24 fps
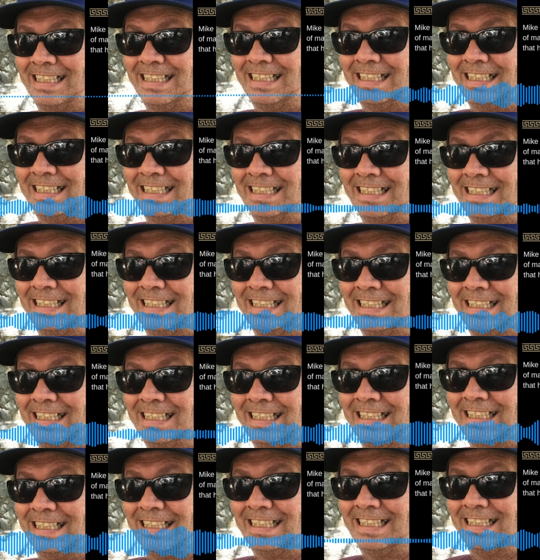and he's meeting
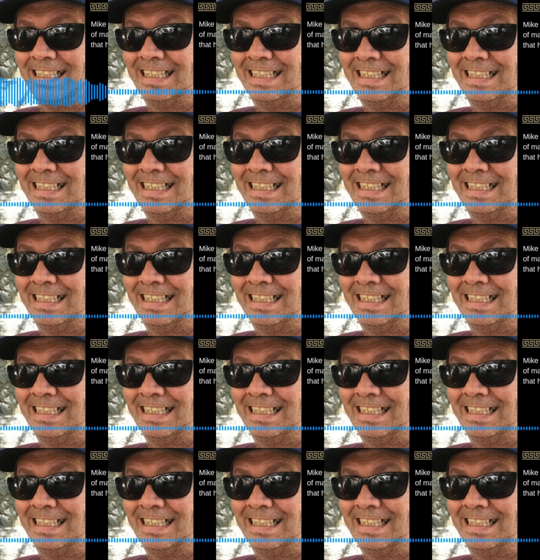all of her